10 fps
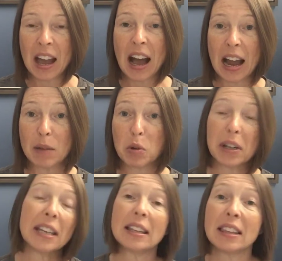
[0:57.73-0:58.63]
I'm going
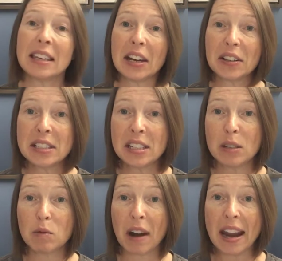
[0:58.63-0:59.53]
to get the
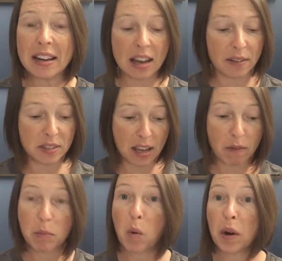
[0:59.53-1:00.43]
guaranteed rate of
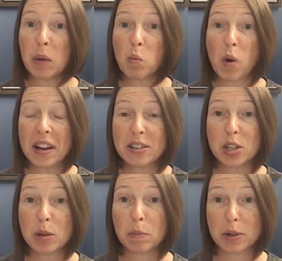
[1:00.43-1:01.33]

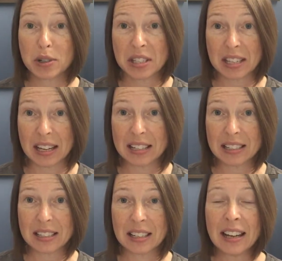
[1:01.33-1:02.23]

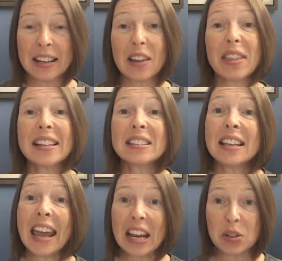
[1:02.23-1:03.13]
7.12%. Now that's
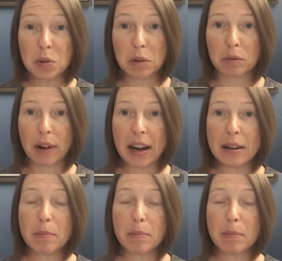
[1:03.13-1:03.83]
the annual rate,